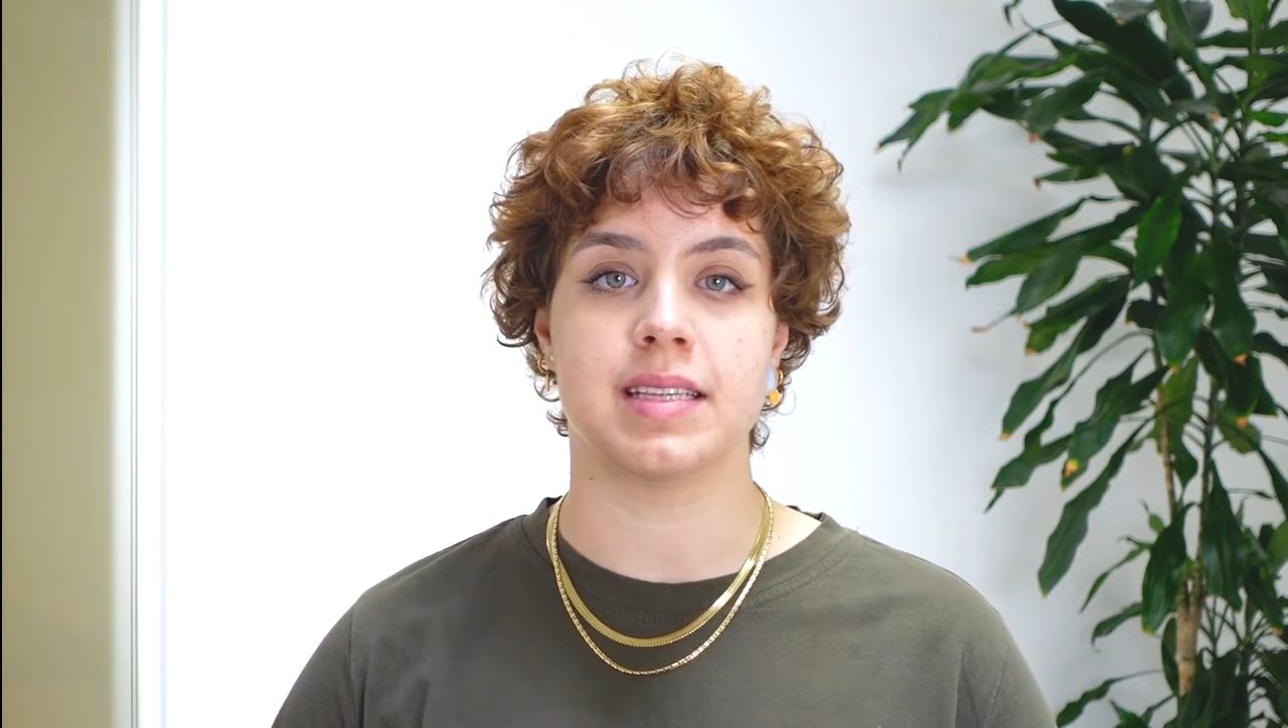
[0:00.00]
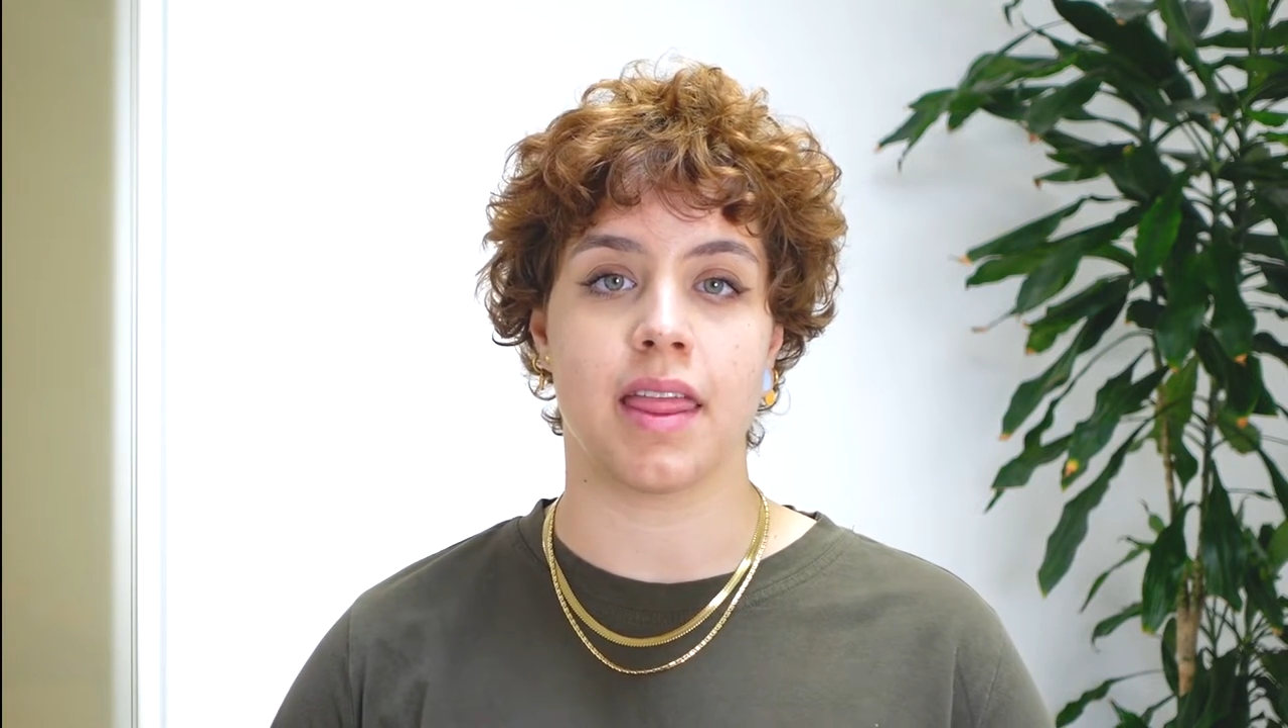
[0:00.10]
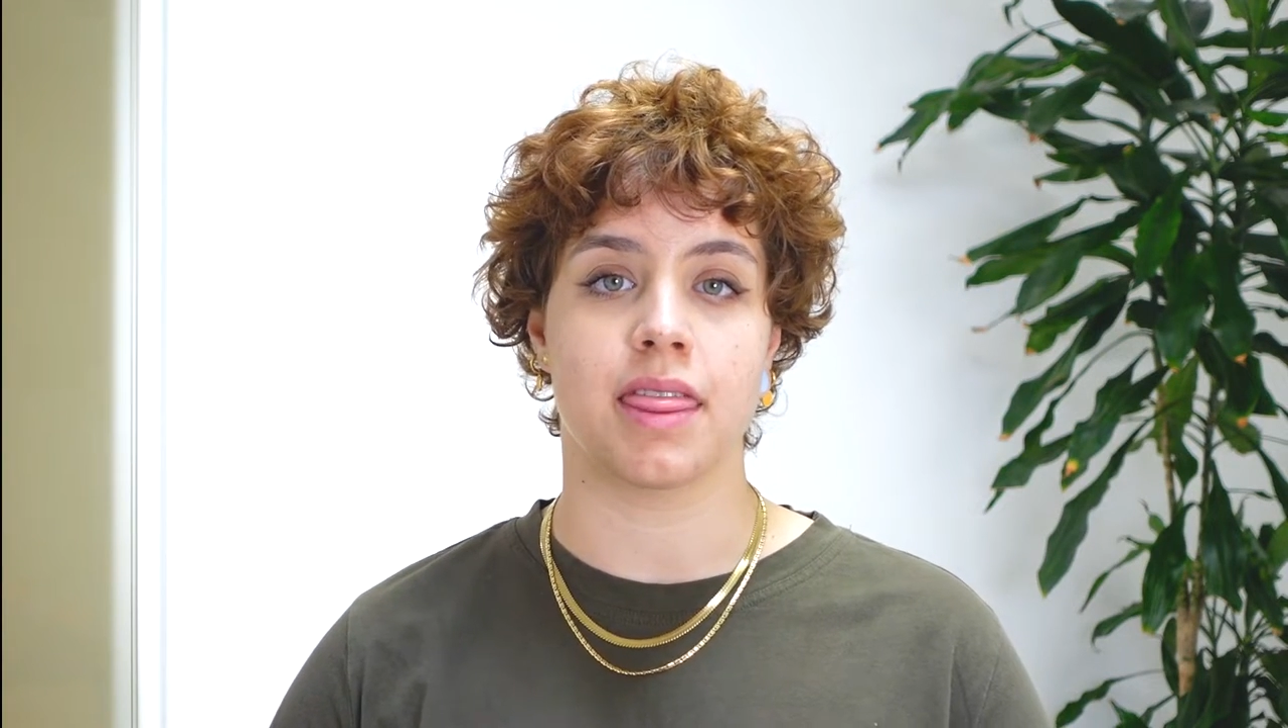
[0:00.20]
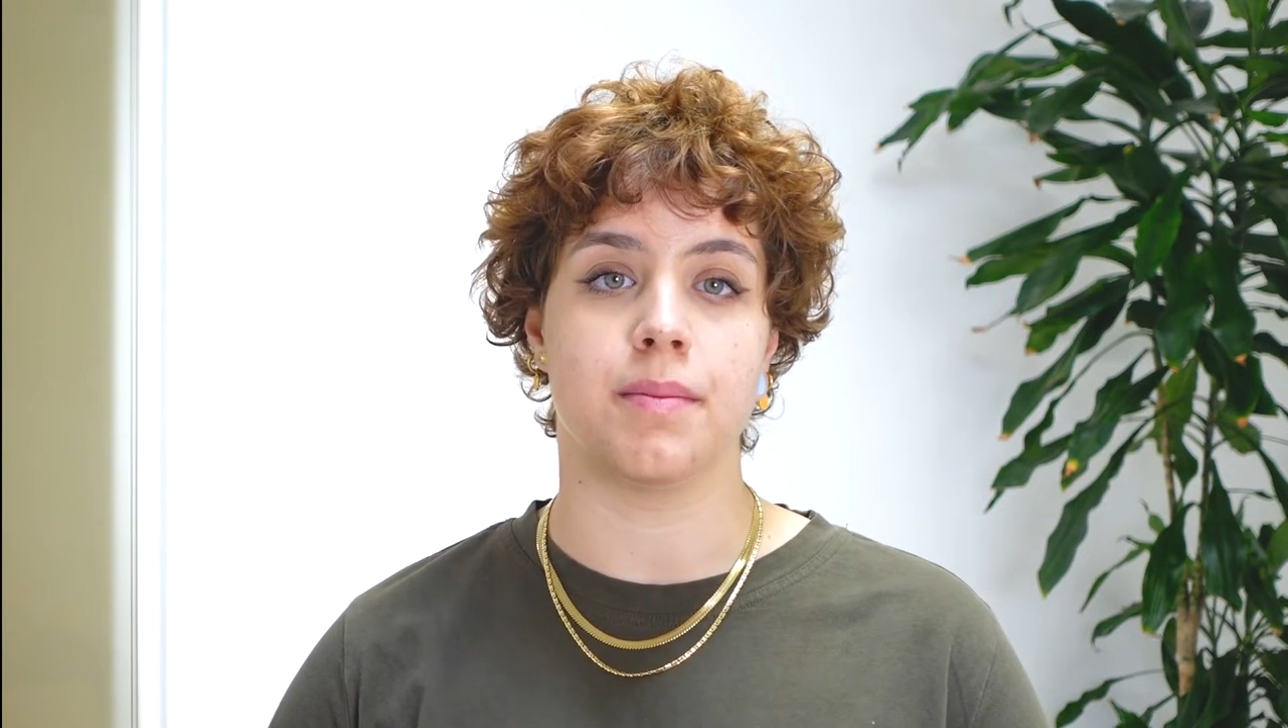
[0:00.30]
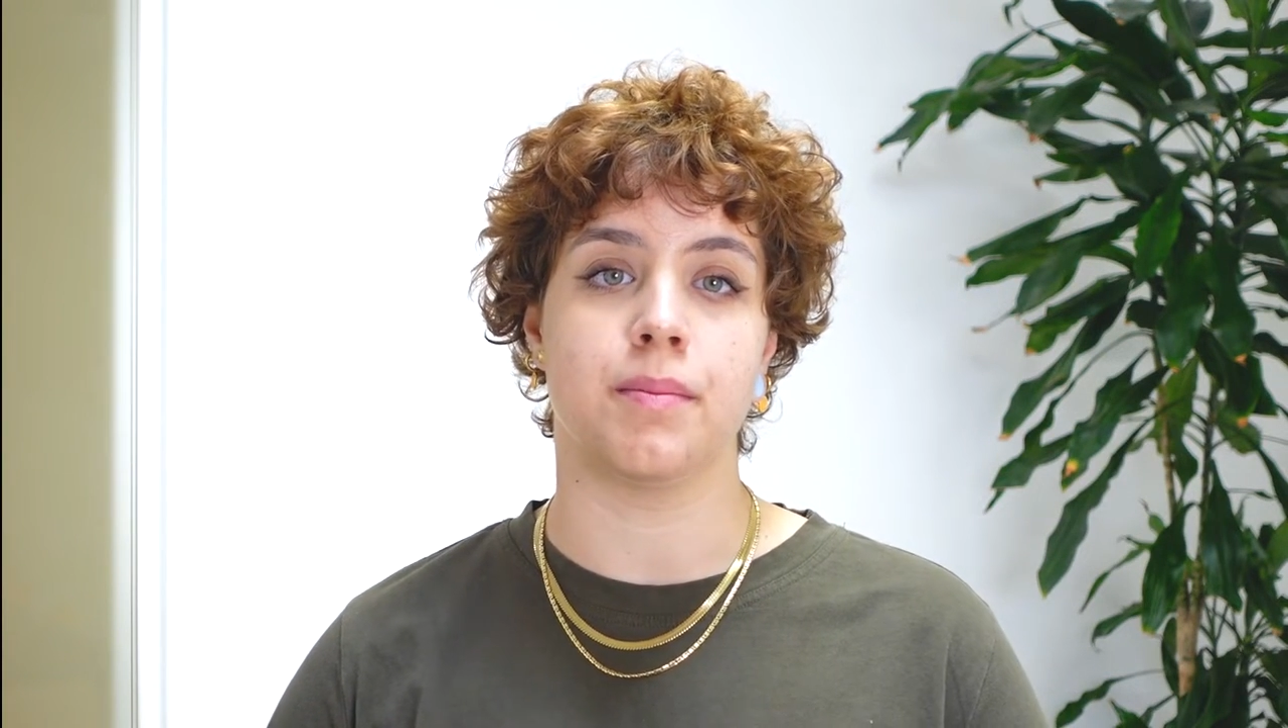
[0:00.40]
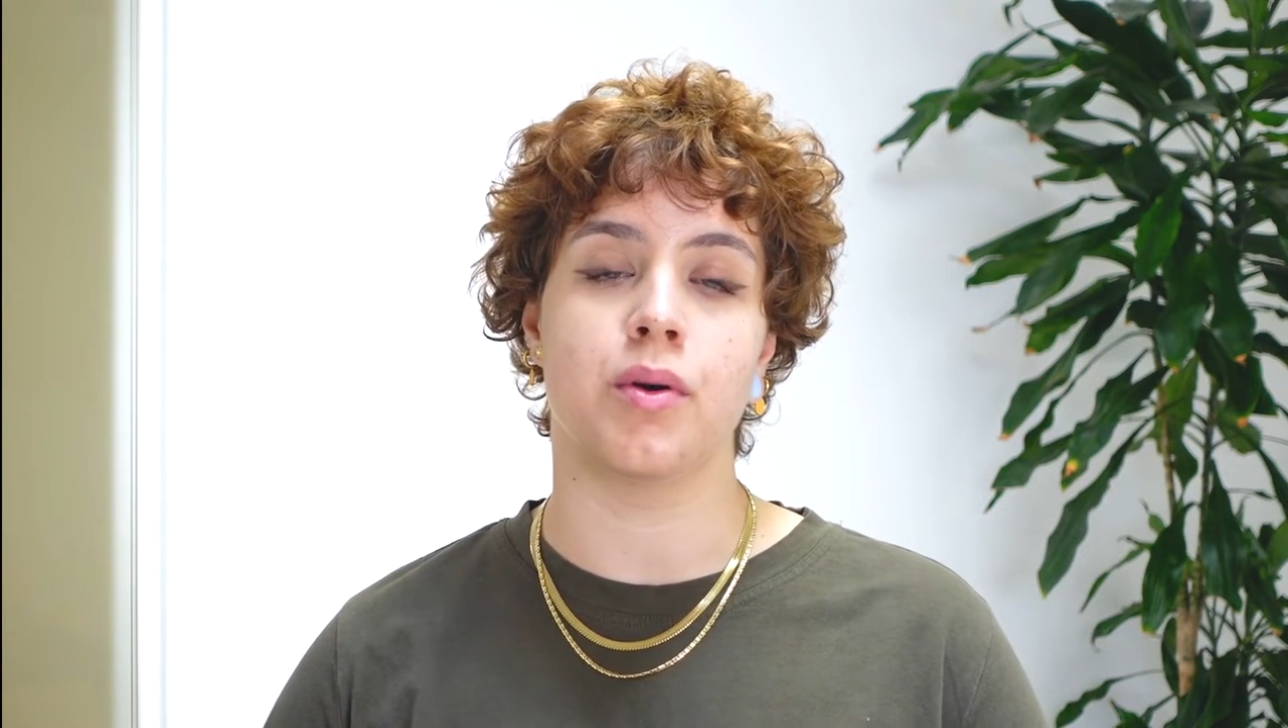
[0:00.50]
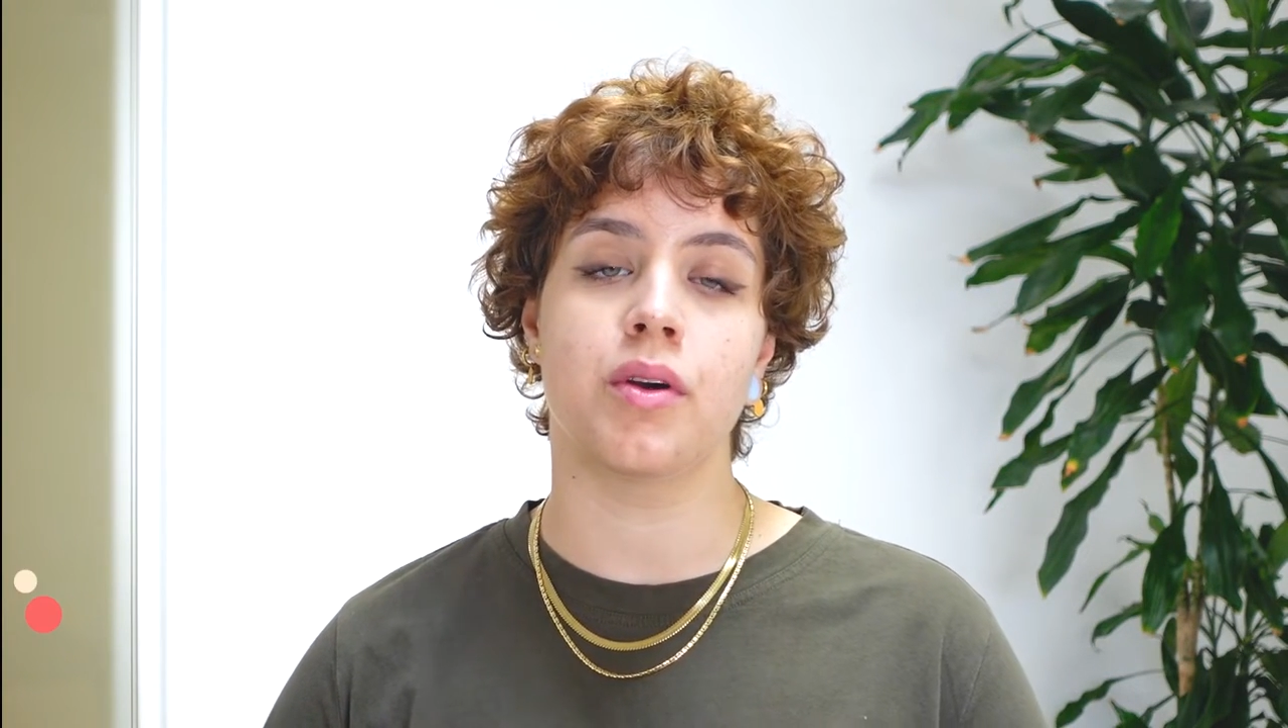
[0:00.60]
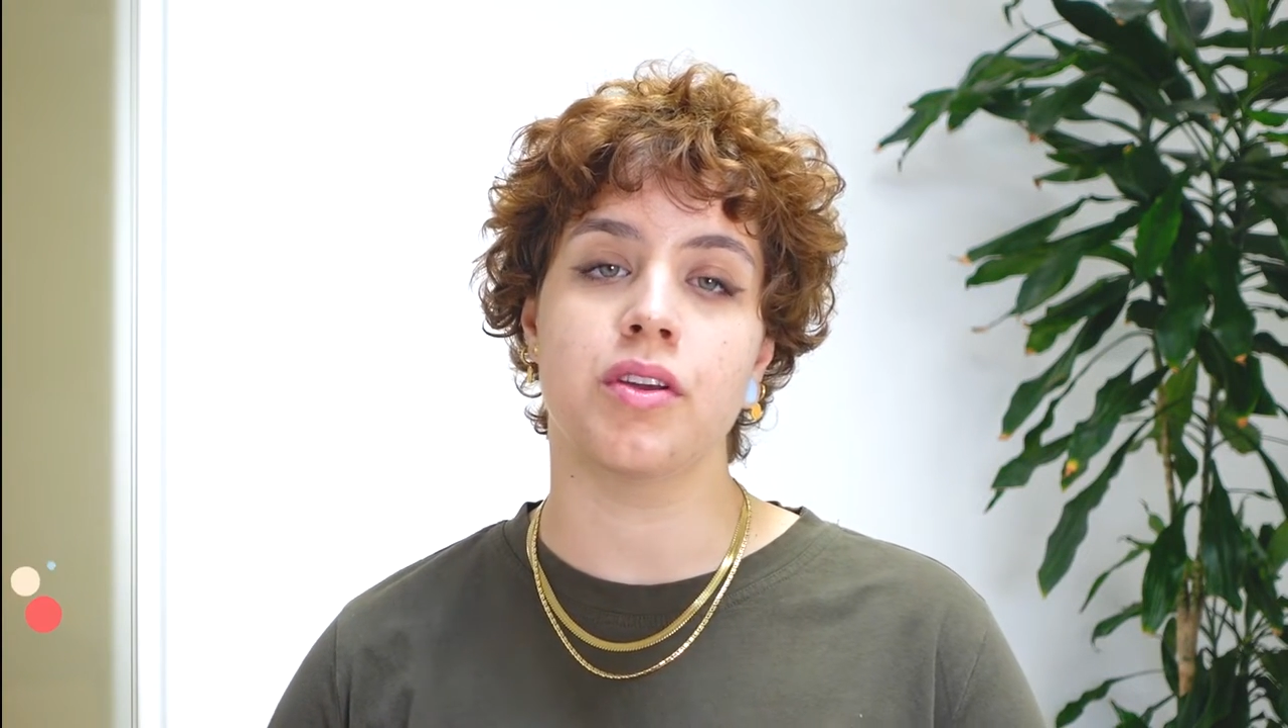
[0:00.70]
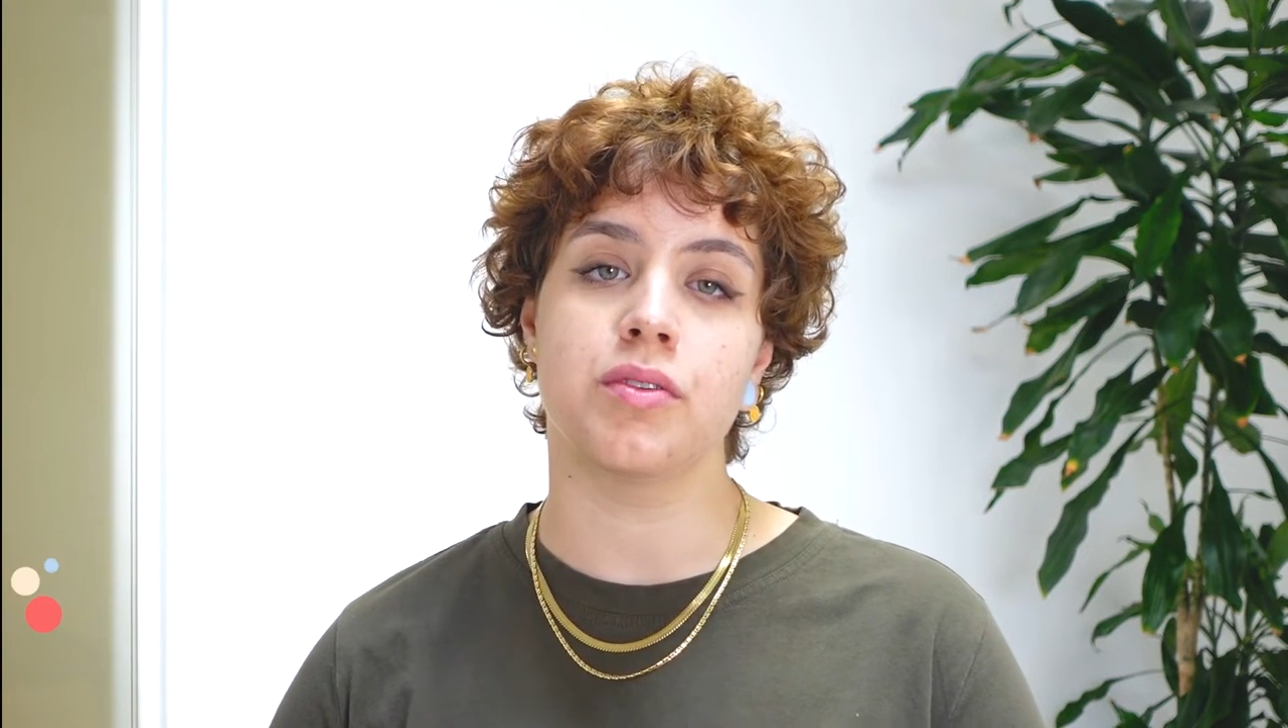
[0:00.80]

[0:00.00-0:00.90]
is that the more